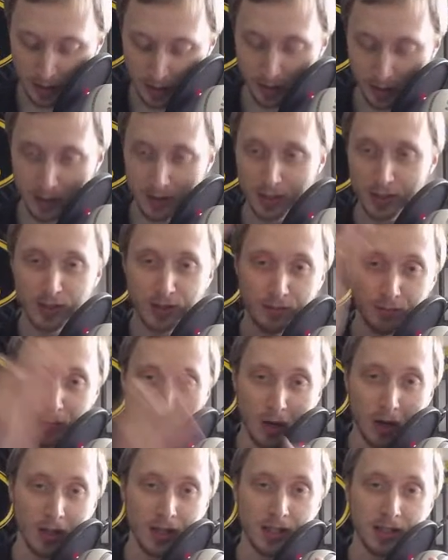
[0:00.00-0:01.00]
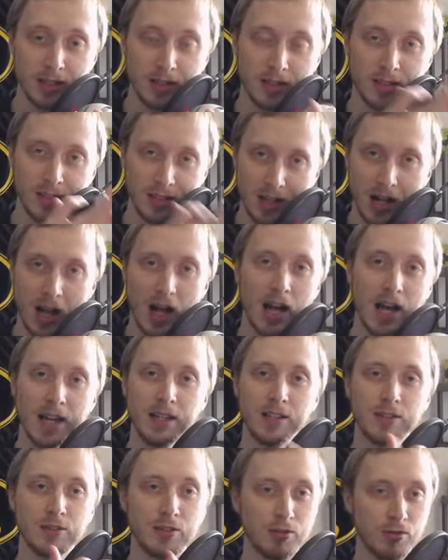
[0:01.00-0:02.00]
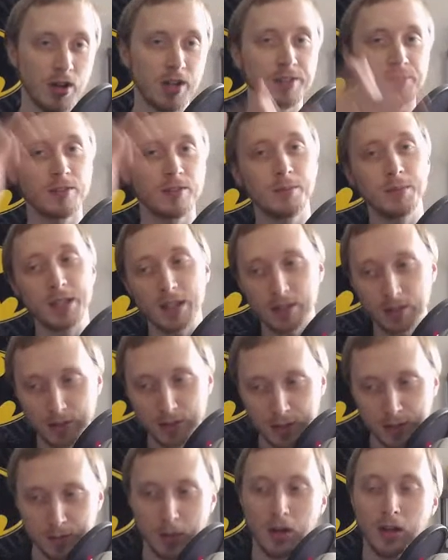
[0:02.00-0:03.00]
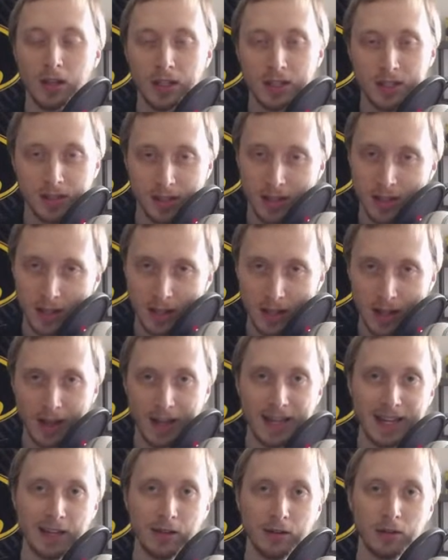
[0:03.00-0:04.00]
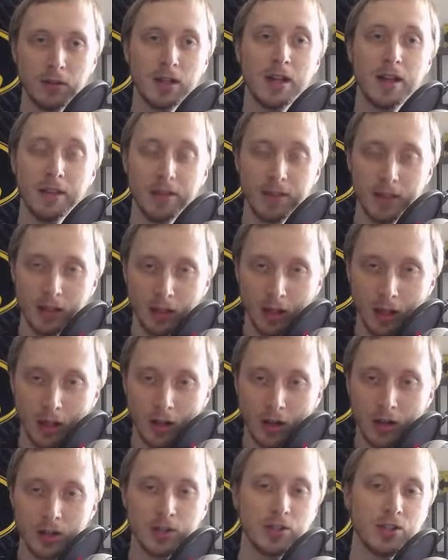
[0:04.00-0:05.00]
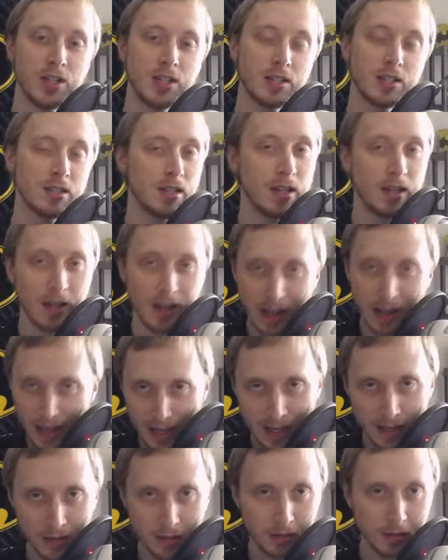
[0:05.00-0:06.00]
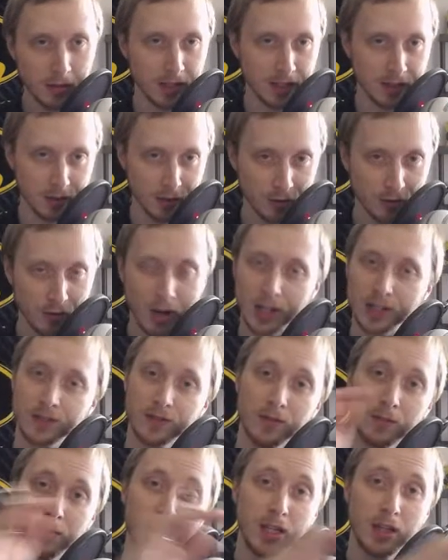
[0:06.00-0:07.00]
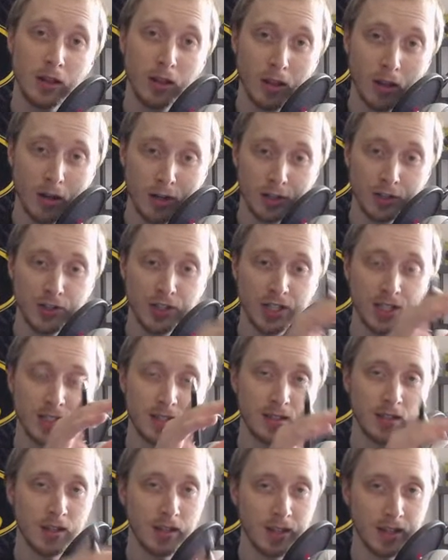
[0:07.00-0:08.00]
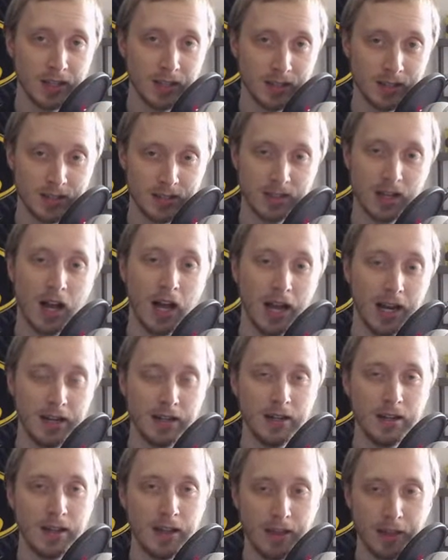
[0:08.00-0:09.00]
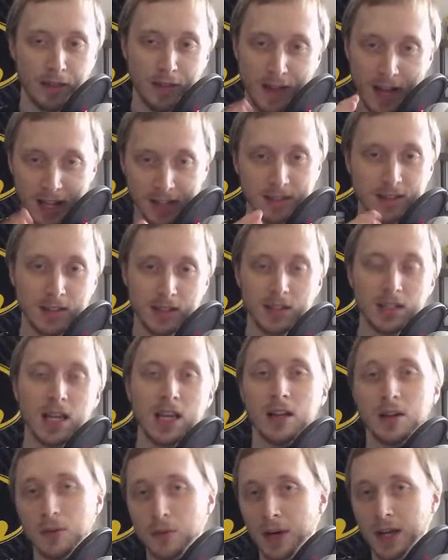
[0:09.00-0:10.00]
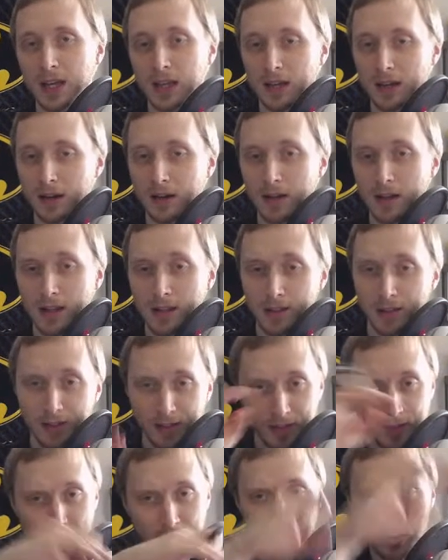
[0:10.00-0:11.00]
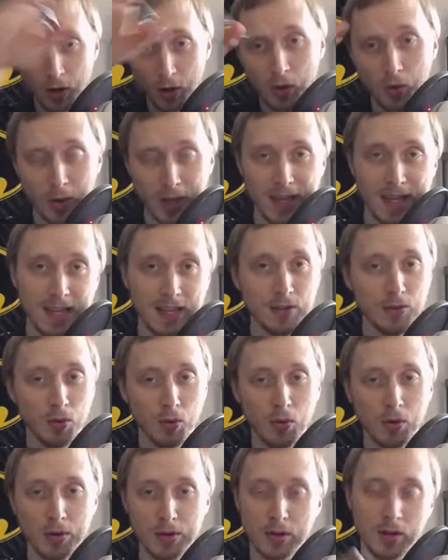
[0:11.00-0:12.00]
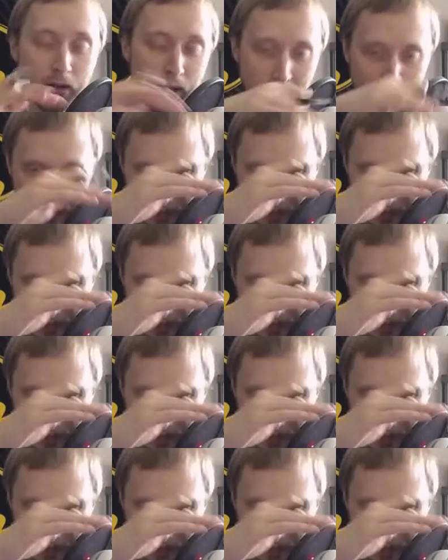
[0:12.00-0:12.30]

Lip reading: The smallest side is across from the smallest angle. The largest angle is across from the largest side. That's the takeaway here. That they go in order.